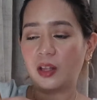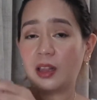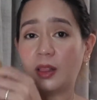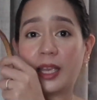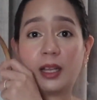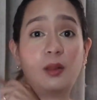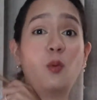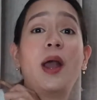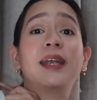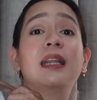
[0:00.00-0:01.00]
like
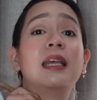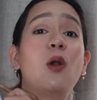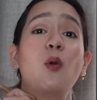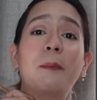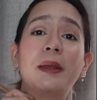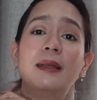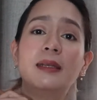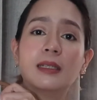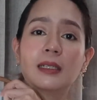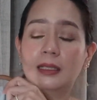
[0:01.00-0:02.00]
widely
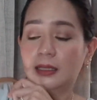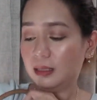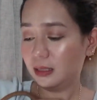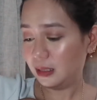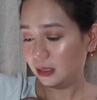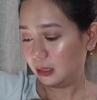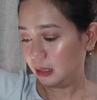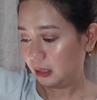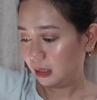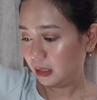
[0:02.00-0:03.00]
opened.
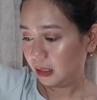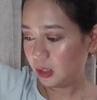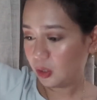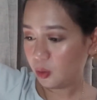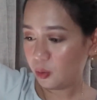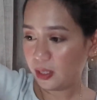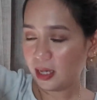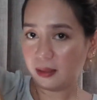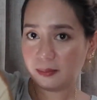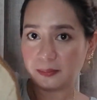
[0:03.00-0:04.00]
So yeah,